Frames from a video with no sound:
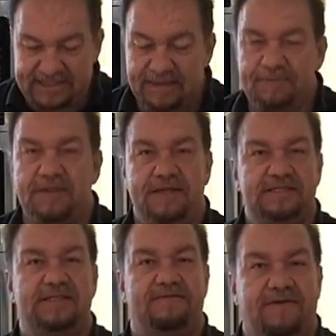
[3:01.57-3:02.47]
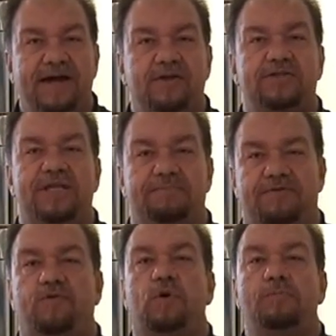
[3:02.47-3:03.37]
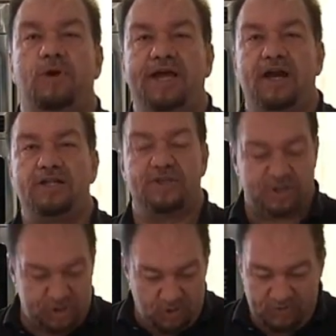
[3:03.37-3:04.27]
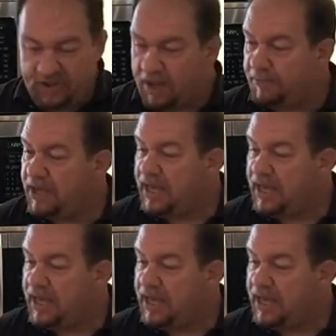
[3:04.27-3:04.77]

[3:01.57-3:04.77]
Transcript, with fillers: step to this, and the final step before we bring it onto the stovetop,